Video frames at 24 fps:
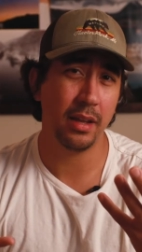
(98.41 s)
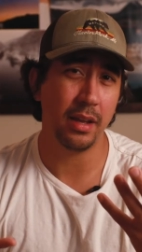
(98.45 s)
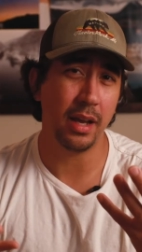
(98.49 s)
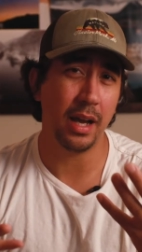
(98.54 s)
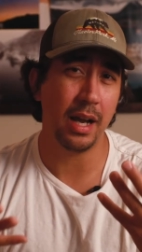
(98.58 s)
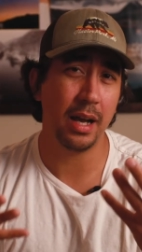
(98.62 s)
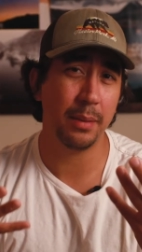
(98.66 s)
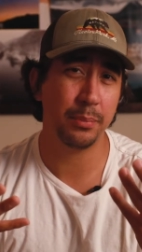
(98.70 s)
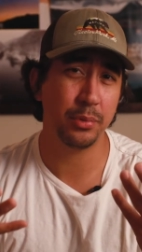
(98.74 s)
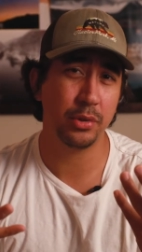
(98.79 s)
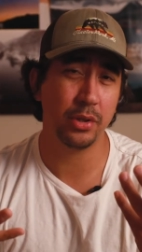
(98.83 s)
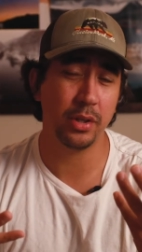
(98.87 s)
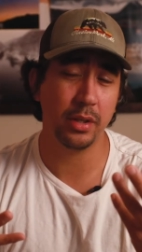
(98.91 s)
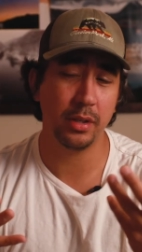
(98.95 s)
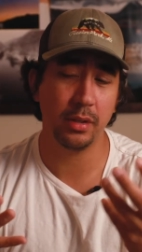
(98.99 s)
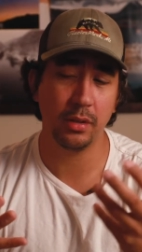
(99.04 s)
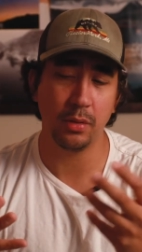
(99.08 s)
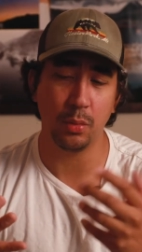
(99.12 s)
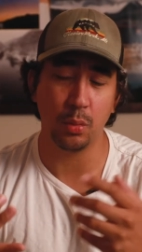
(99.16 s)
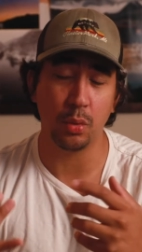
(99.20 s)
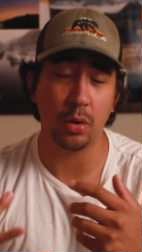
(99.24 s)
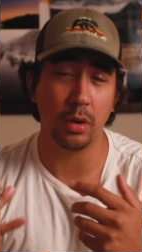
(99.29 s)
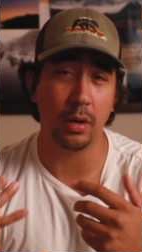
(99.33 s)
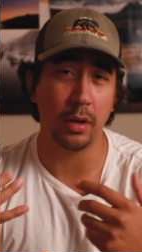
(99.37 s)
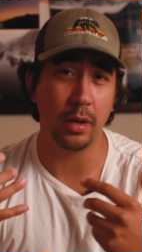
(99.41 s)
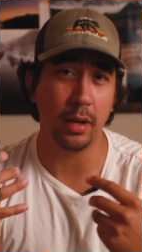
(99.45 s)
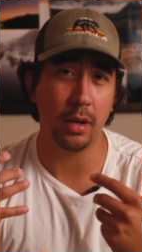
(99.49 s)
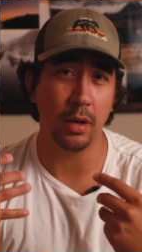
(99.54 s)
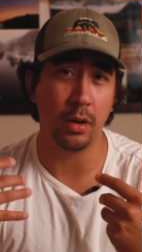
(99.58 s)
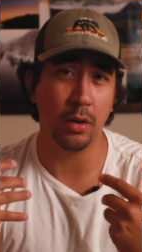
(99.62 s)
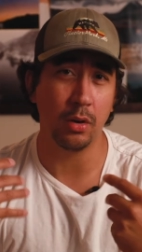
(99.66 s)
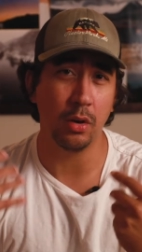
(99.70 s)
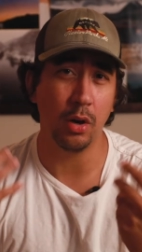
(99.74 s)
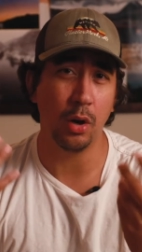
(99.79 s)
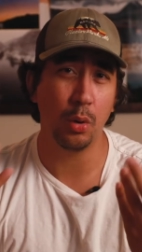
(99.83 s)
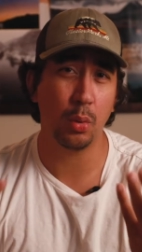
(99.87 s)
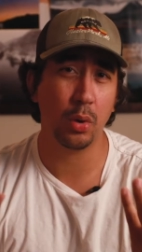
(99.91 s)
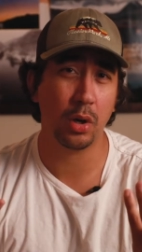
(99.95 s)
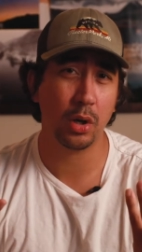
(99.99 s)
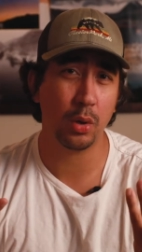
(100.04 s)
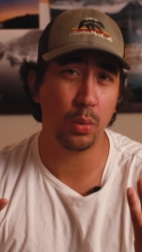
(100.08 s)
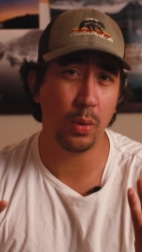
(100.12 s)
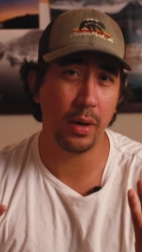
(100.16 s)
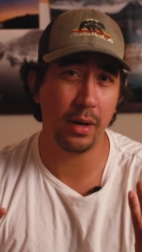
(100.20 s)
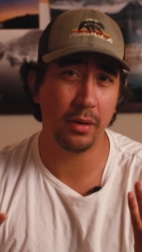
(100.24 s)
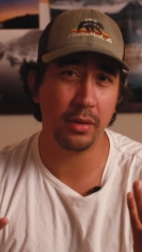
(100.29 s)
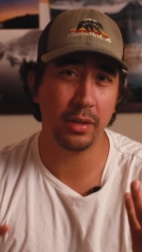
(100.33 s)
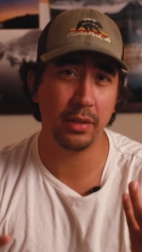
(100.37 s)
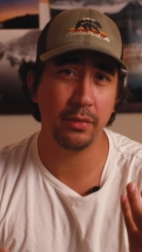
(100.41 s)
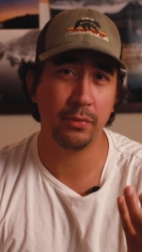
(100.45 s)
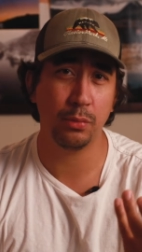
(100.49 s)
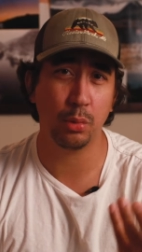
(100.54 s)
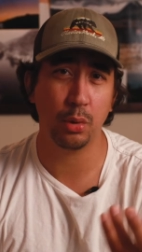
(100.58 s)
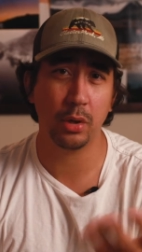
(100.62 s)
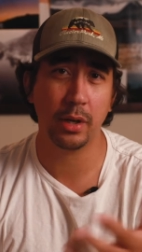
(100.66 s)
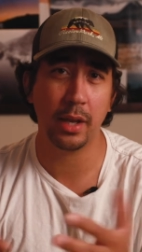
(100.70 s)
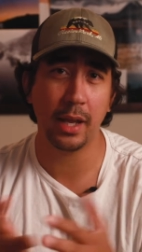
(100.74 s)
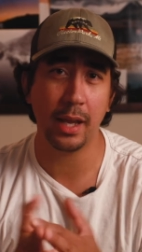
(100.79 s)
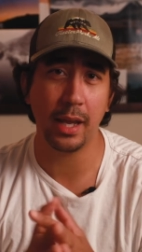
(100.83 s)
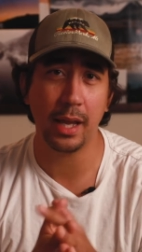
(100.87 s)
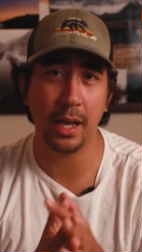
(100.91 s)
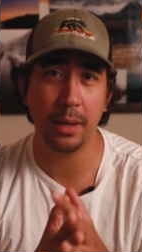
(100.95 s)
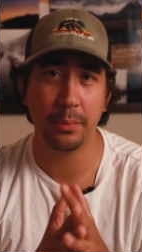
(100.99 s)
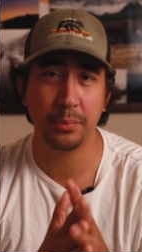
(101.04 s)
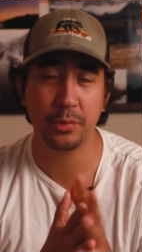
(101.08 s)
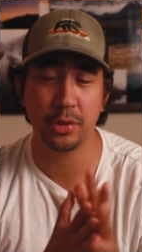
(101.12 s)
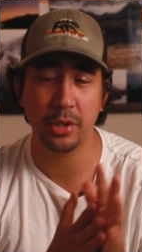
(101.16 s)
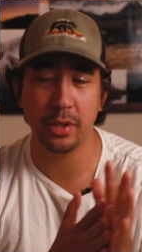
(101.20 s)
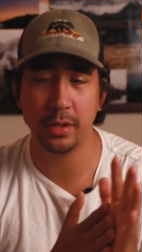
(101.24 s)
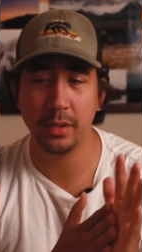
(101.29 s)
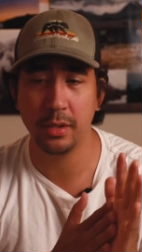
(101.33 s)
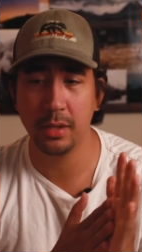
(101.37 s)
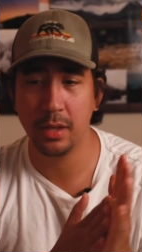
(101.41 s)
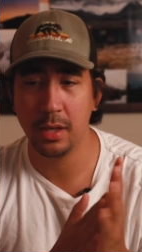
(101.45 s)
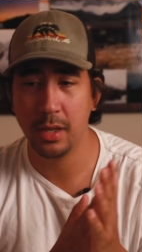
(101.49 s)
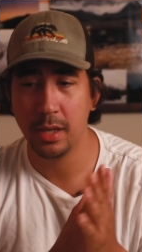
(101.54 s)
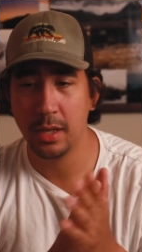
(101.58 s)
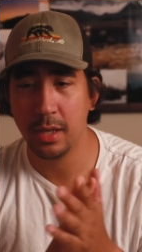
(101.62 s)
option or a lower quality 4K option,